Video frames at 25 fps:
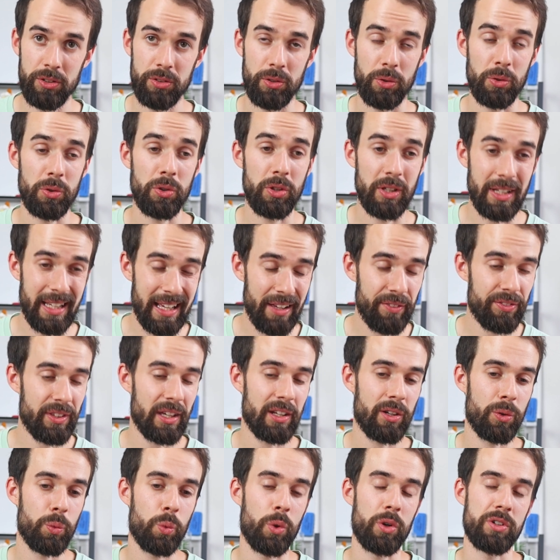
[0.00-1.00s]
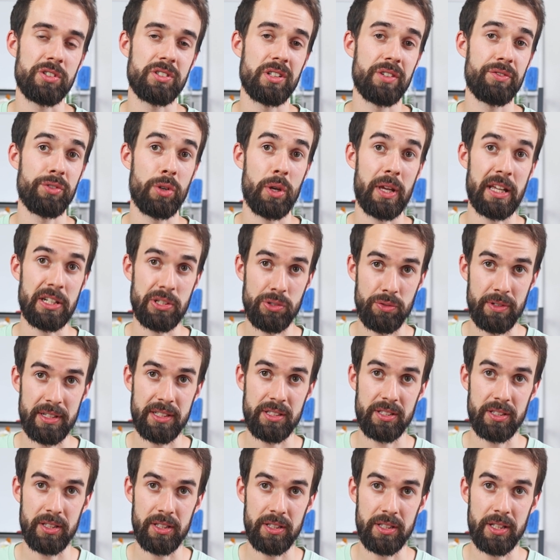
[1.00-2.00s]
So give that a watch if you're
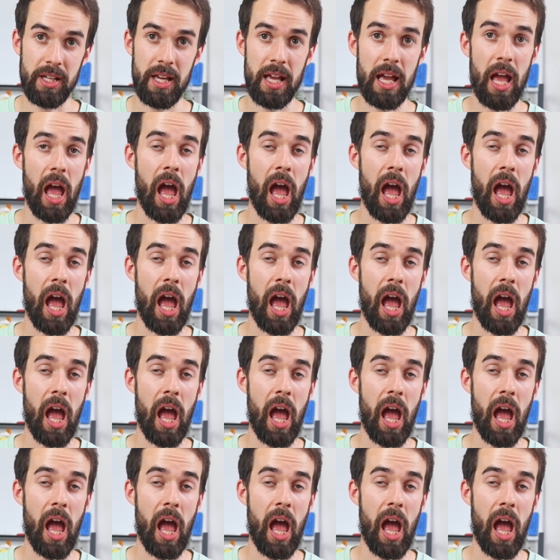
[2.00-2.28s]
interested.